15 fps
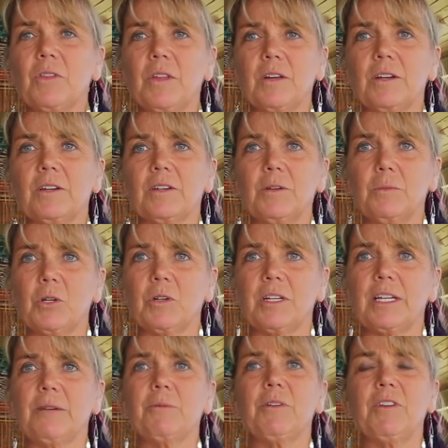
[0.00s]
the
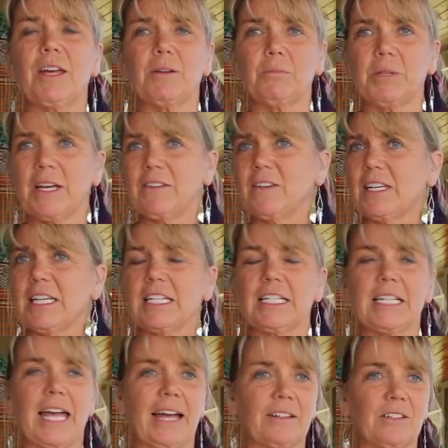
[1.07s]
community. We've had a blessing and
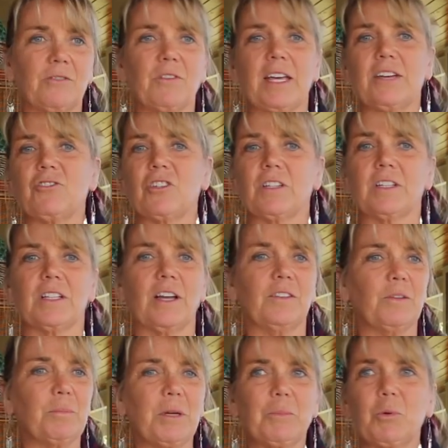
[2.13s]
an activation.
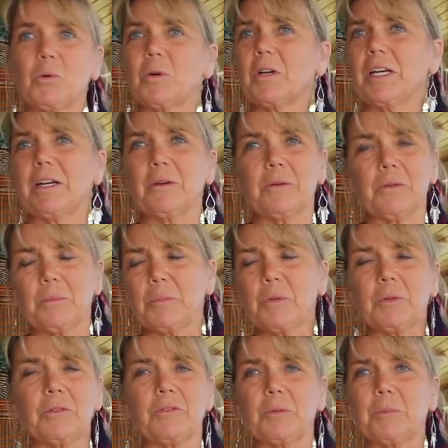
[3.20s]
Lots of people were here. It was a
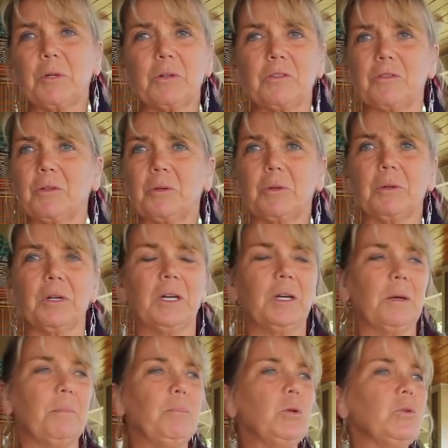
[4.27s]
beautiful, beautiful
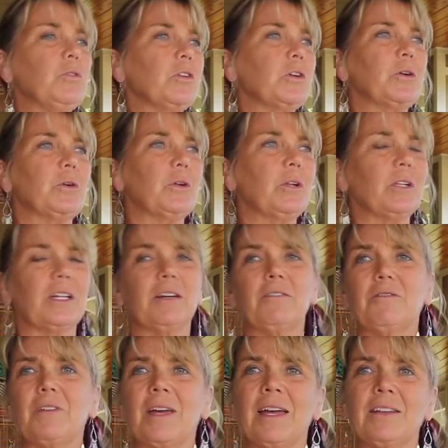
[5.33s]
musical
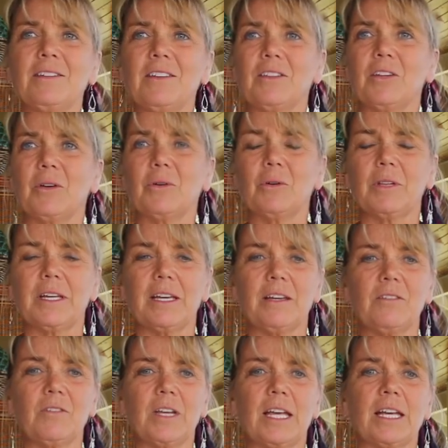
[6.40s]
event in the early
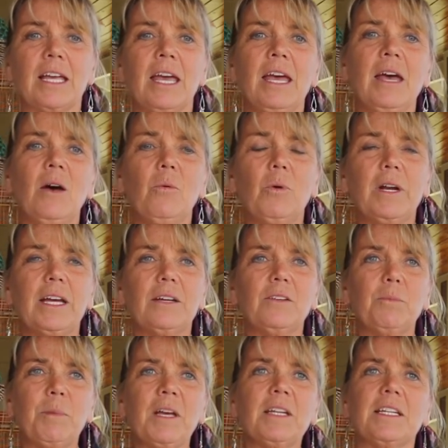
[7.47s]
evening. What I
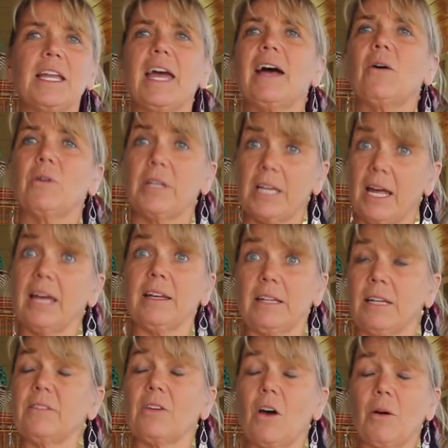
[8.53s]
expect now,
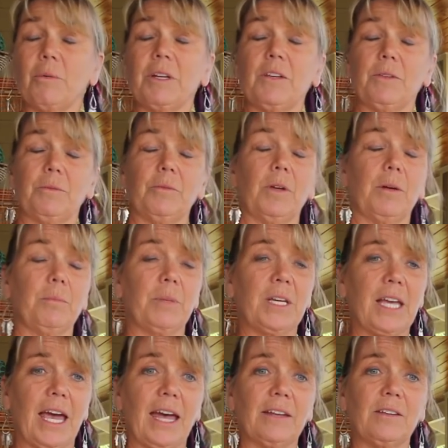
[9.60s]
and it's already
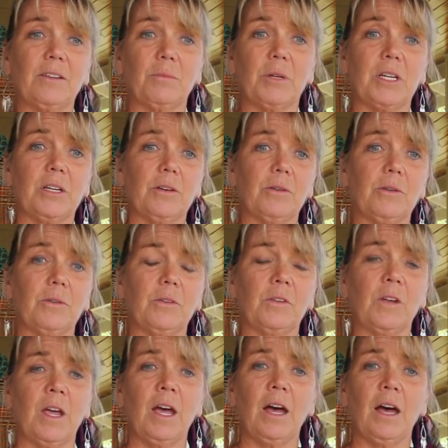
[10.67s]
began to be used,